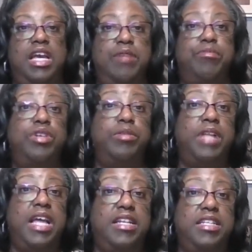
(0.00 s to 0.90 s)
and
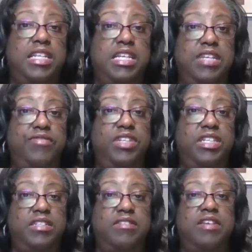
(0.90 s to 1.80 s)
pre-plan in the
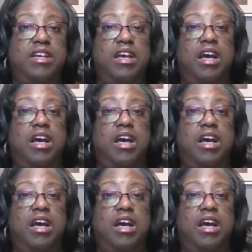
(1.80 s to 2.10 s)
evenings